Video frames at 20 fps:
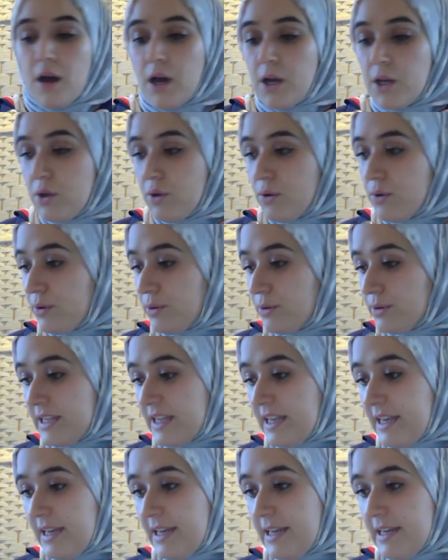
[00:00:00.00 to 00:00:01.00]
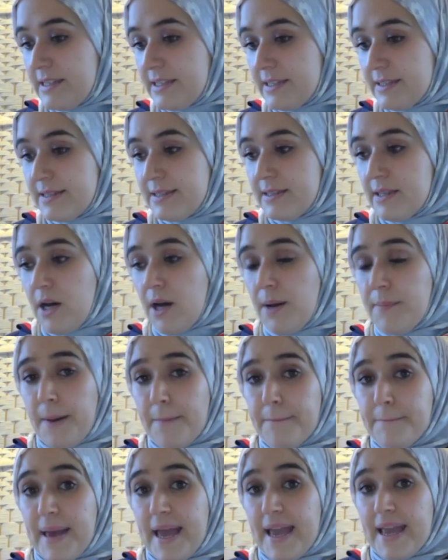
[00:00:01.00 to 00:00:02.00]
You'll need some
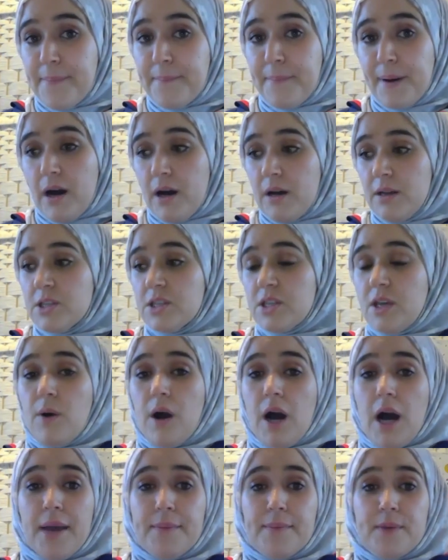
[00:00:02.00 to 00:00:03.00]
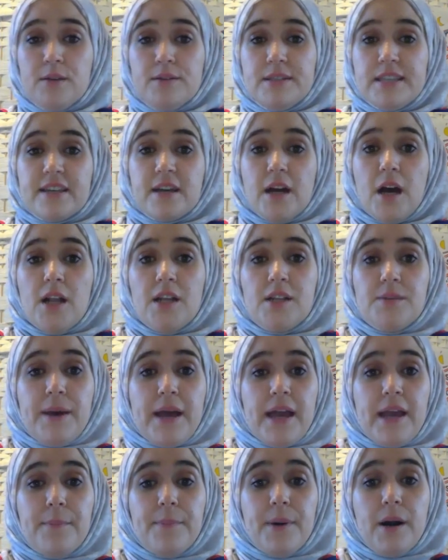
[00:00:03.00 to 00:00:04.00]
paper, so I'm using coloured
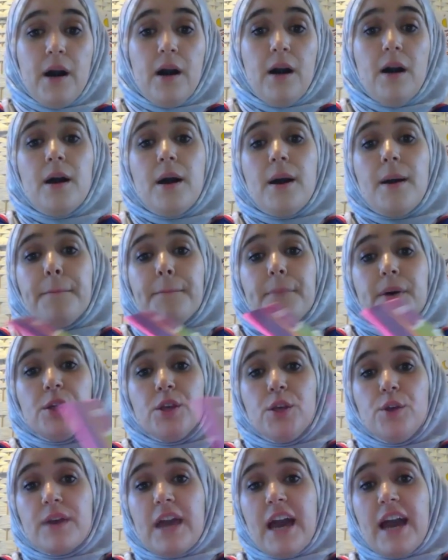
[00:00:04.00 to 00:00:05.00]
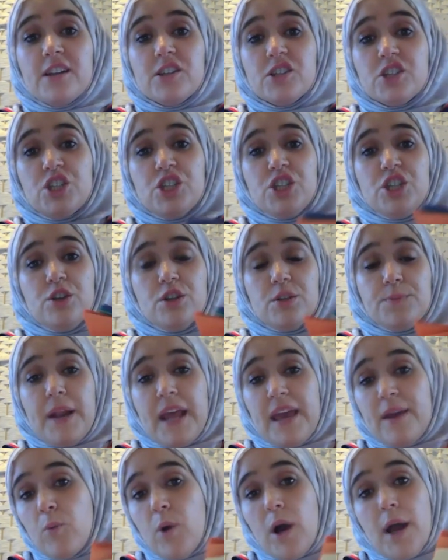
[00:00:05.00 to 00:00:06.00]
paper, but you can just use
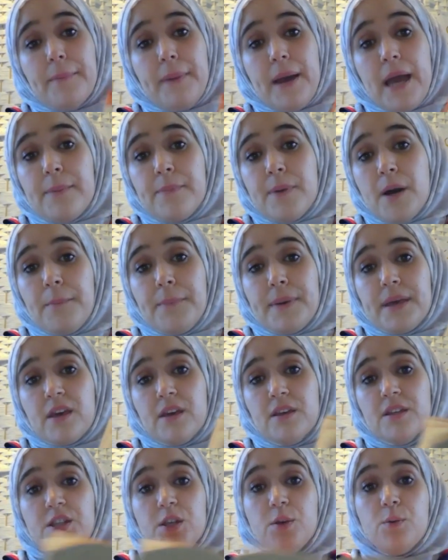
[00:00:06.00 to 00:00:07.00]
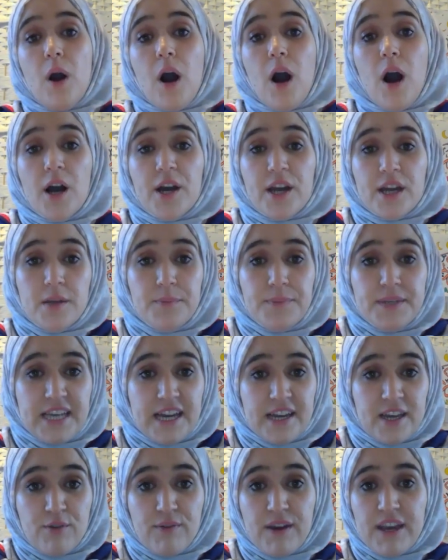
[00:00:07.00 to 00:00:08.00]
plain white paper because you are going to be
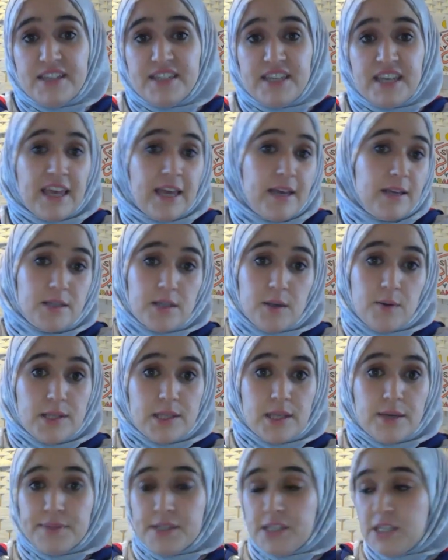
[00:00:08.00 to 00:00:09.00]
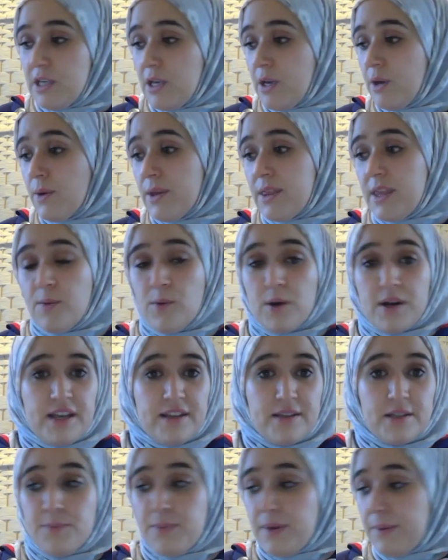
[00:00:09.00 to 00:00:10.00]
decorating it, so it's up to you whether you want
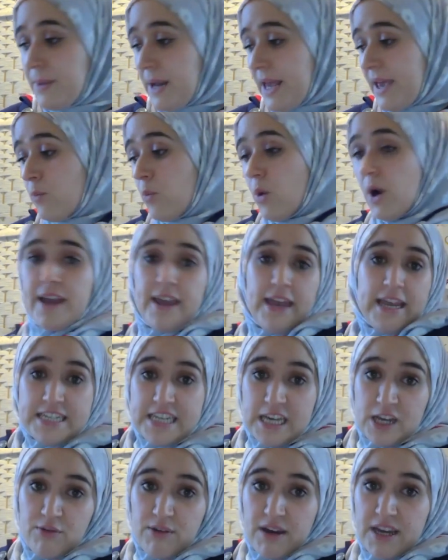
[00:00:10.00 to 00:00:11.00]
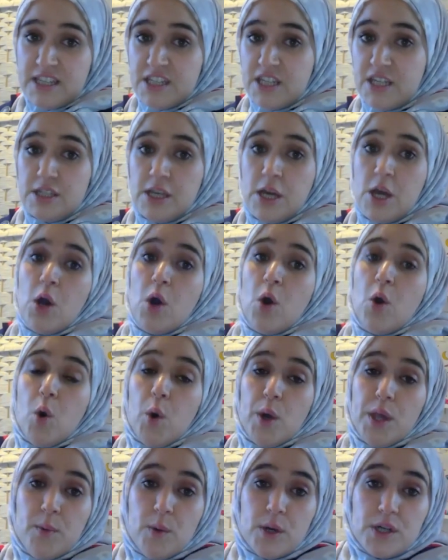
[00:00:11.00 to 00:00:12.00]
it to be plain white and decorated or
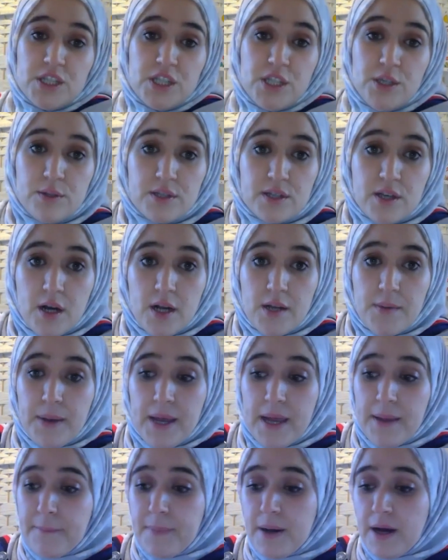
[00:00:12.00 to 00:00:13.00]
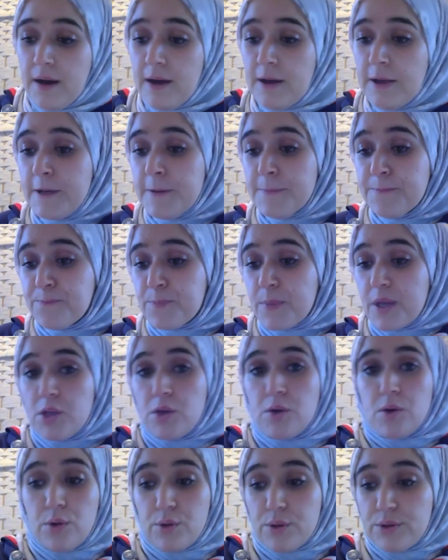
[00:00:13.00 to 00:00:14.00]
you want to use coloured paper.
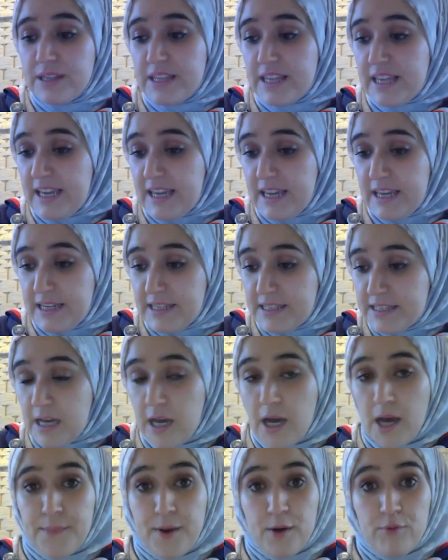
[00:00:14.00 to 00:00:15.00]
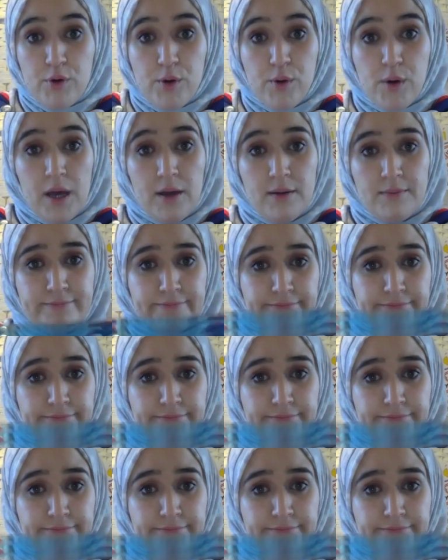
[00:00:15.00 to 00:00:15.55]
You'll need a ruler.